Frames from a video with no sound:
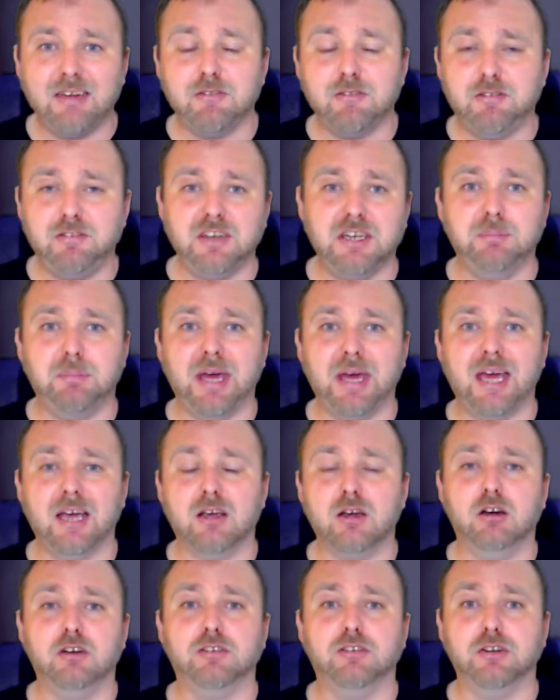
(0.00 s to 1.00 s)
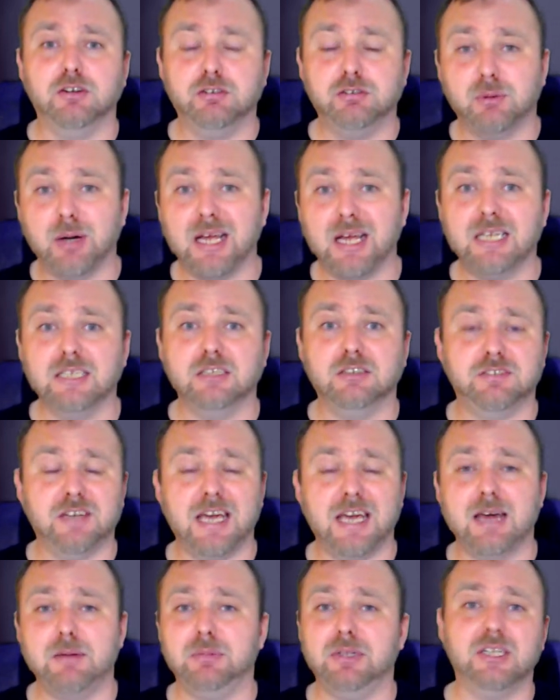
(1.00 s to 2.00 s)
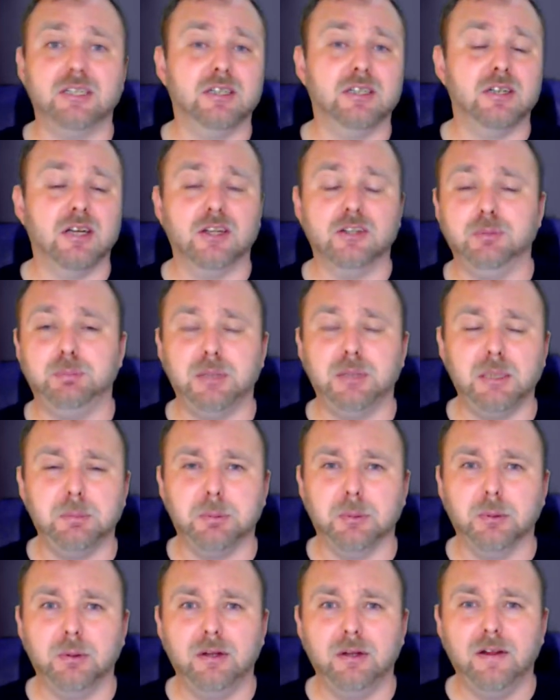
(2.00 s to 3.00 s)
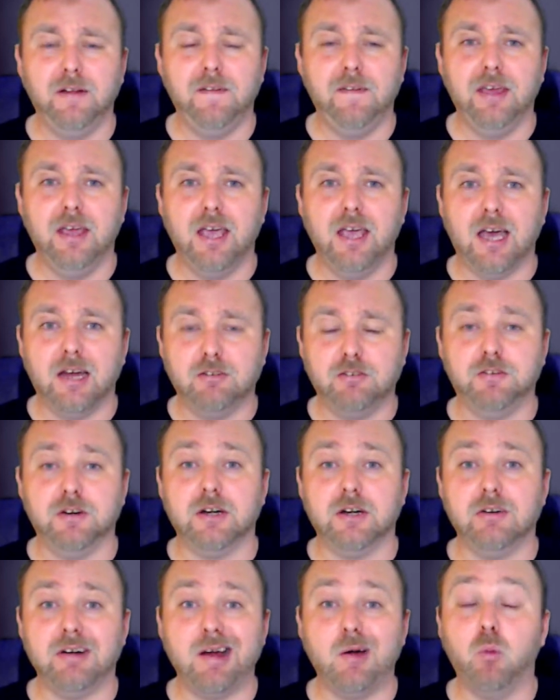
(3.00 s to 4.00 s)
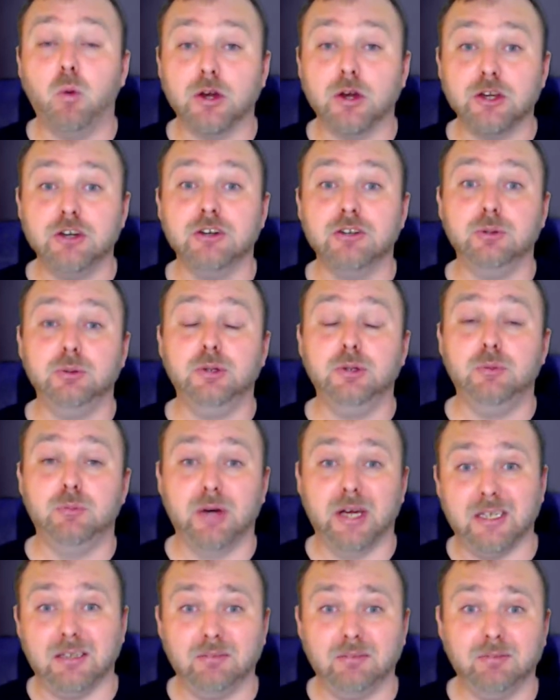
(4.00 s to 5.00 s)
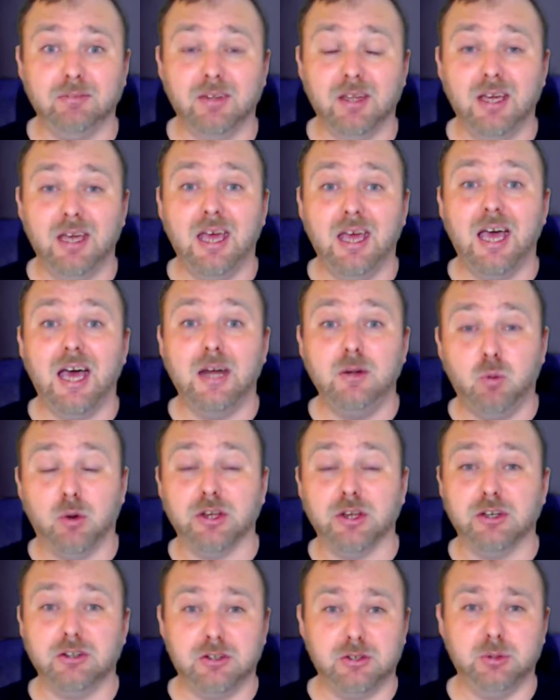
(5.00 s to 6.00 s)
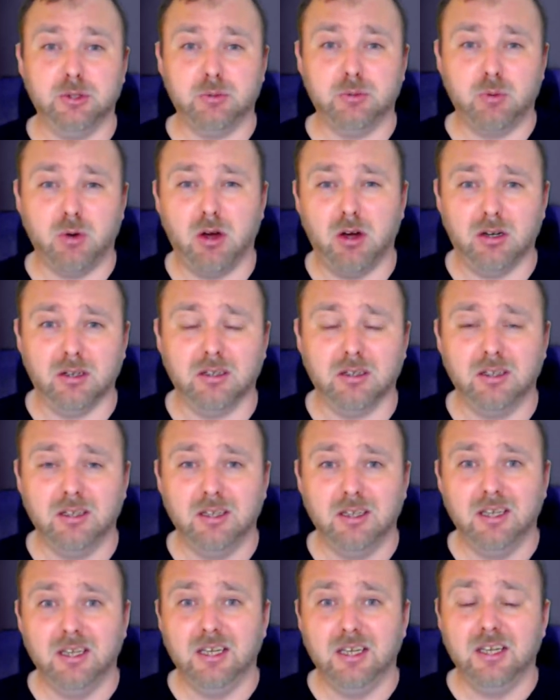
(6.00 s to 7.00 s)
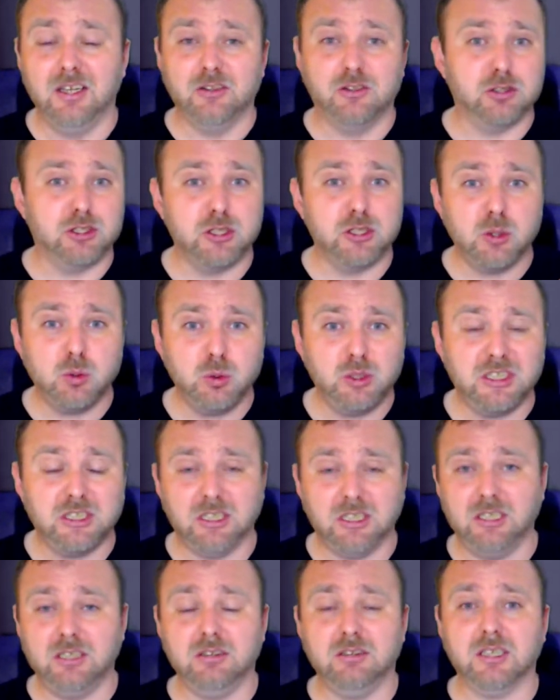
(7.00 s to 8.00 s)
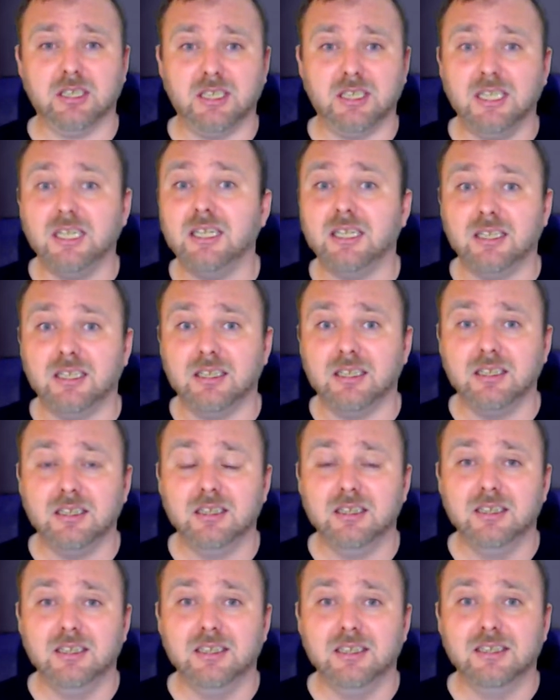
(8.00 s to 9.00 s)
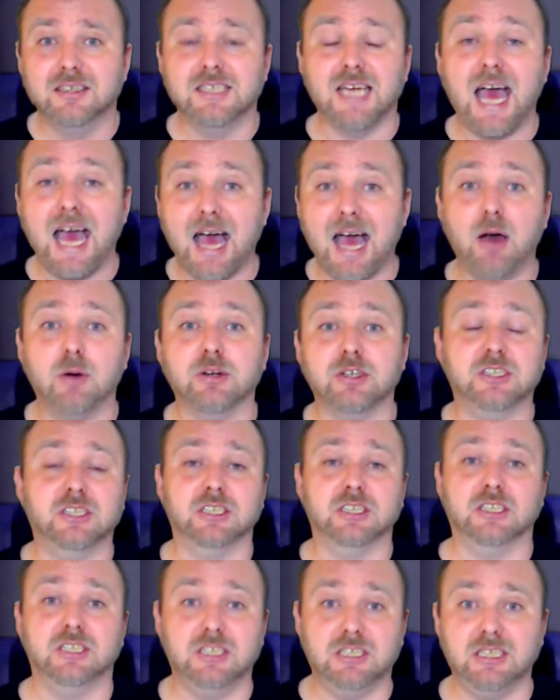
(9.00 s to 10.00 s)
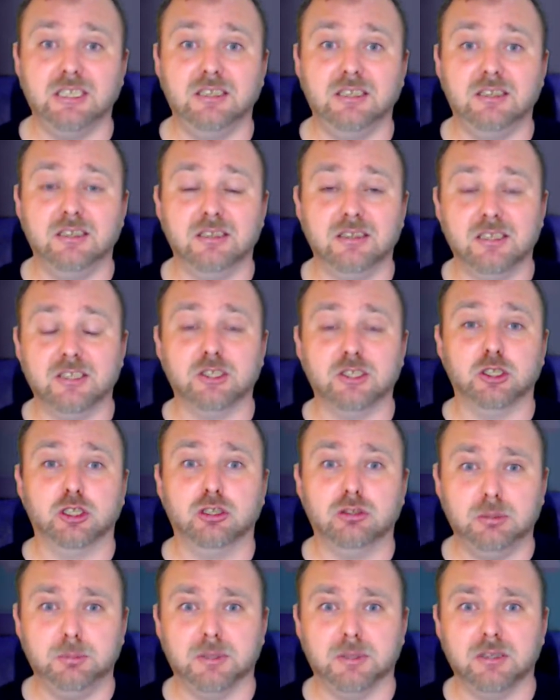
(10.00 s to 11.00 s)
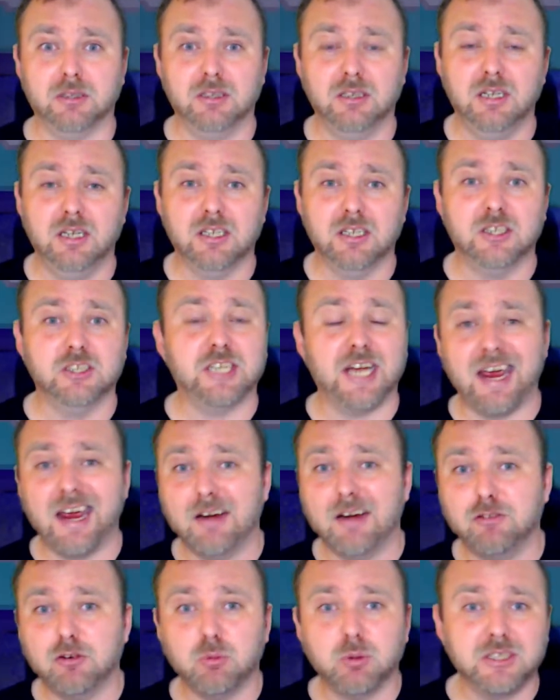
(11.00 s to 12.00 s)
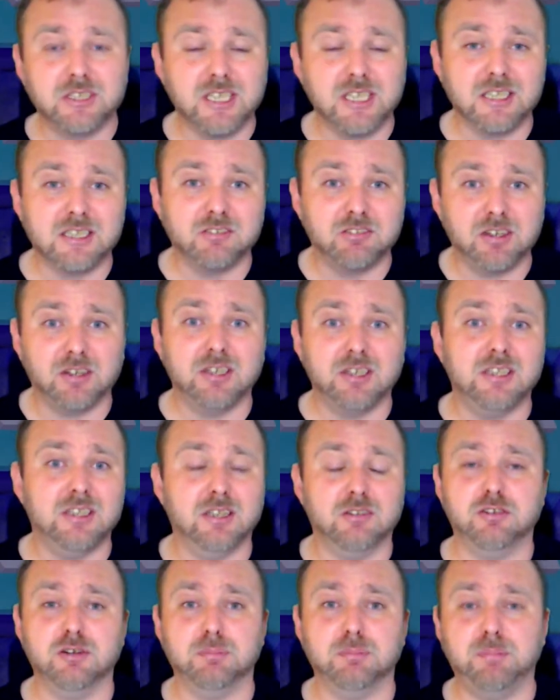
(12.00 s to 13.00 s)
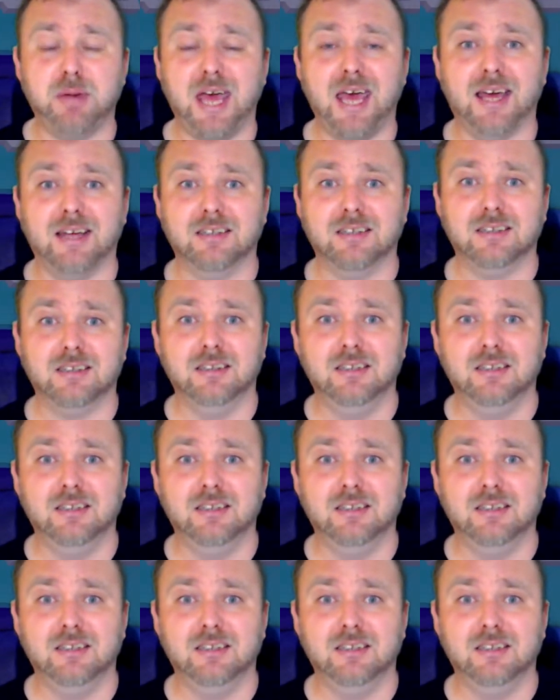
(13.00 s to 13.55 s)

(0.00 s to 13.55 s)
feedback off your friends, family, and other people, and figure out what you're doing right and what you're doing wrong. There's no secret key to how to succeed as a streamer, because everyone's had a very different path.